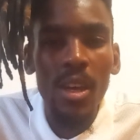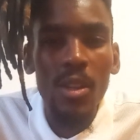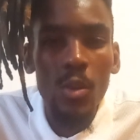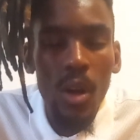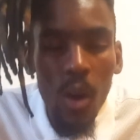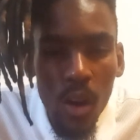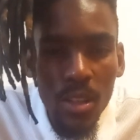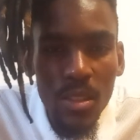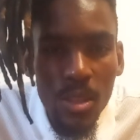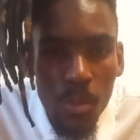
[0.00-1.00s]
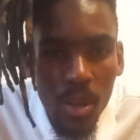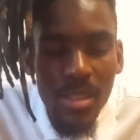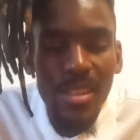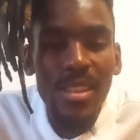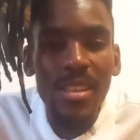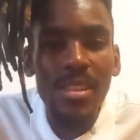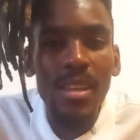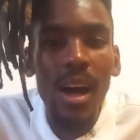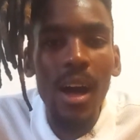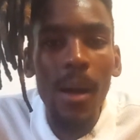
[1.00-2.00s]
So unconscious monsters
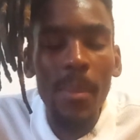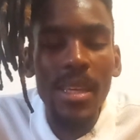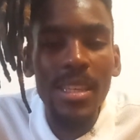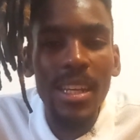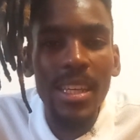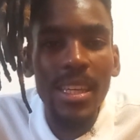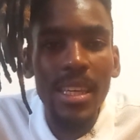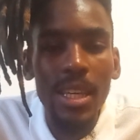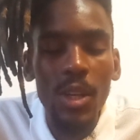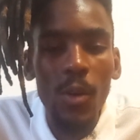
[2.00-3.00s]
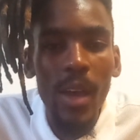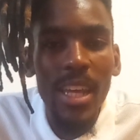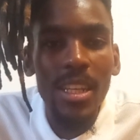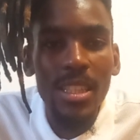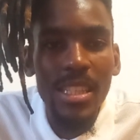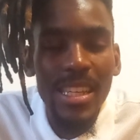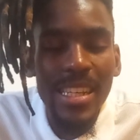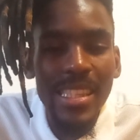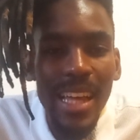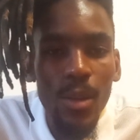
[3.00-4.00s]
are basically, energies that
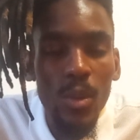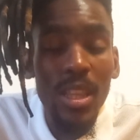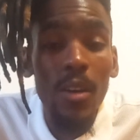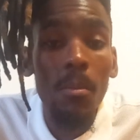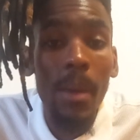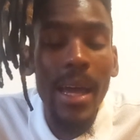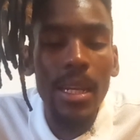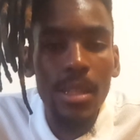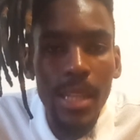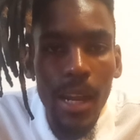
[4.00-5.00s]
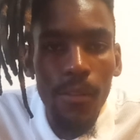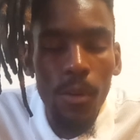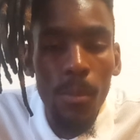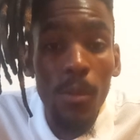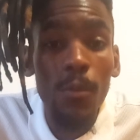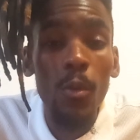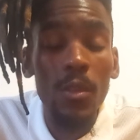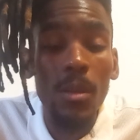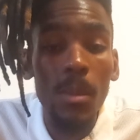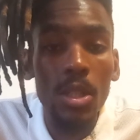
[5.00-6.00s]
is done without mind, that are from the fourth
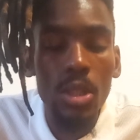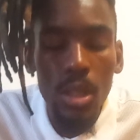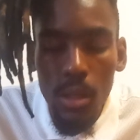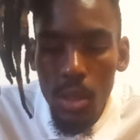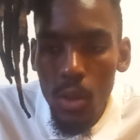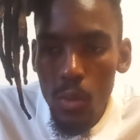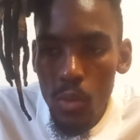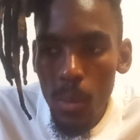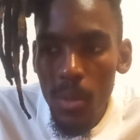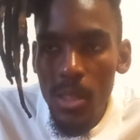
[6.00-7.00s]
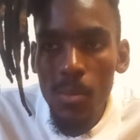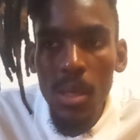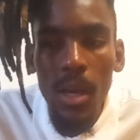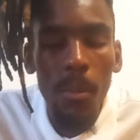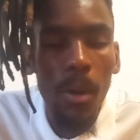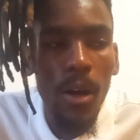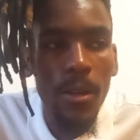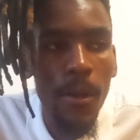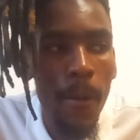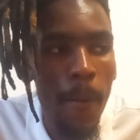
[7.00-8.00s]
dimension. So I'm going to speak
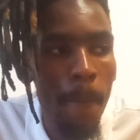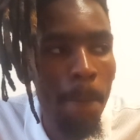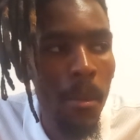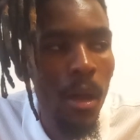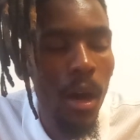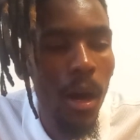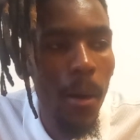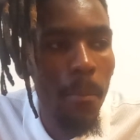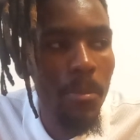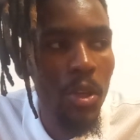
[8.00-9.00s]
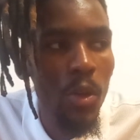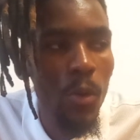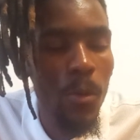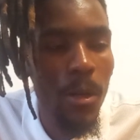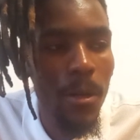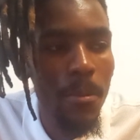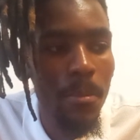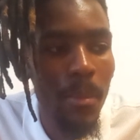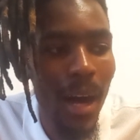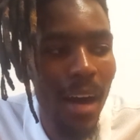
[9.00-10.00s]
about
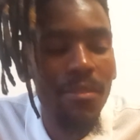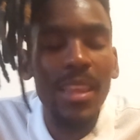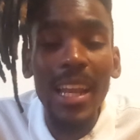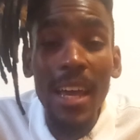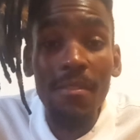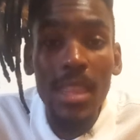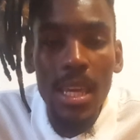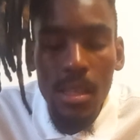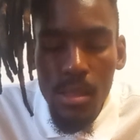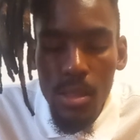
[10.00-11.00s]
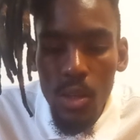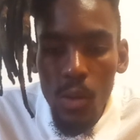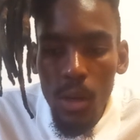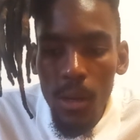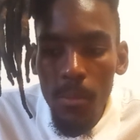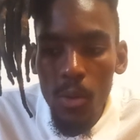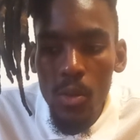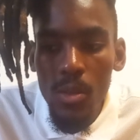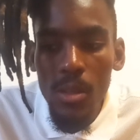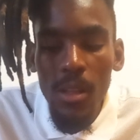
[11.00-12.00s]
afterlife things,
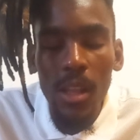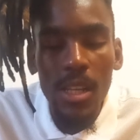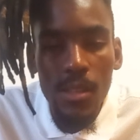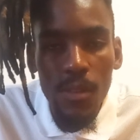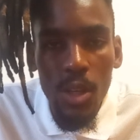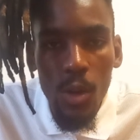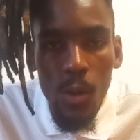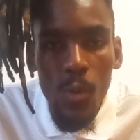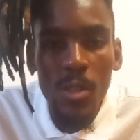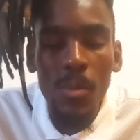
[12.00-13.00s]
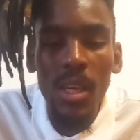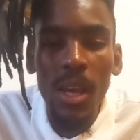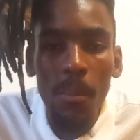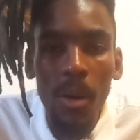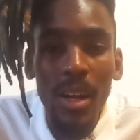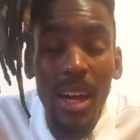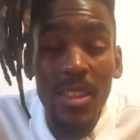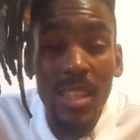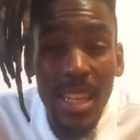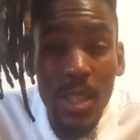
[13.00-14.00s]
because in the last video we're speaking about how
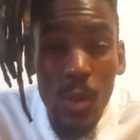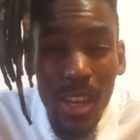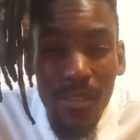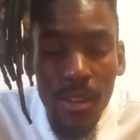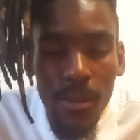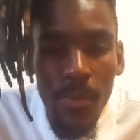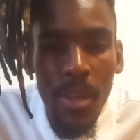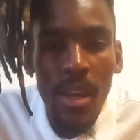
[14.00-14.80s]
to get to heaven.